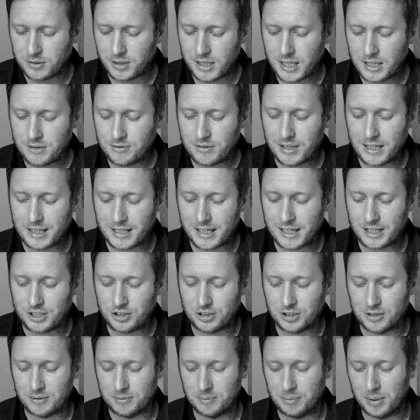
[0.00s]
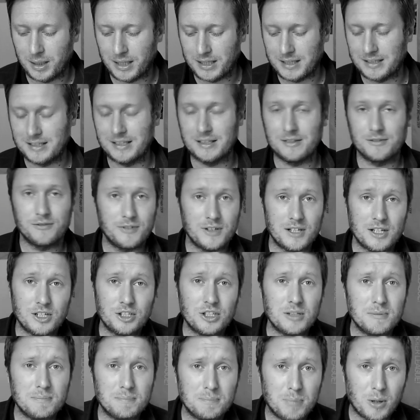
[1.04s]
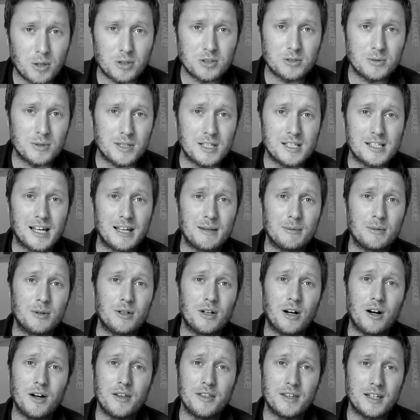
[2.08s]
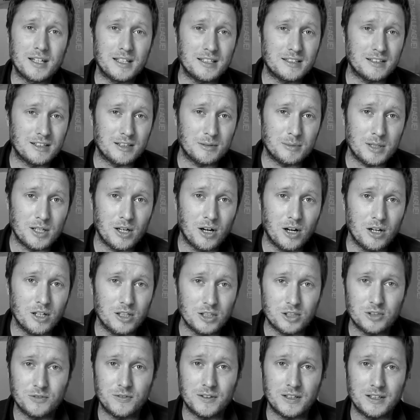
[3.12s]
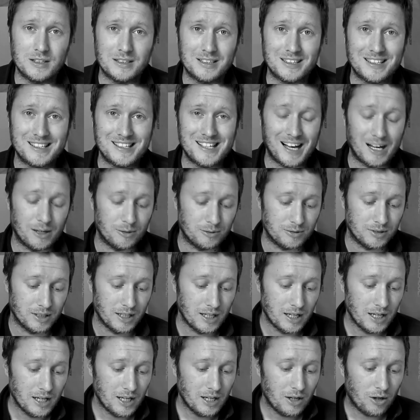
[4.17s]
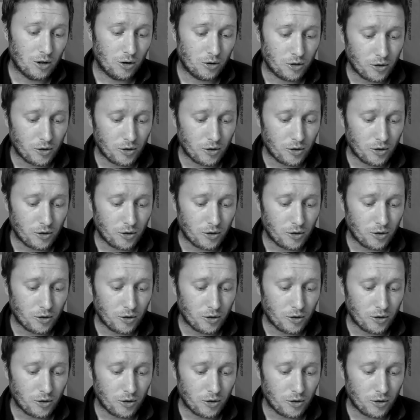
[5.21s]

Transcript: So, in relegation places, finishing bottom of the table, I think it's going to be Huddersfield Town.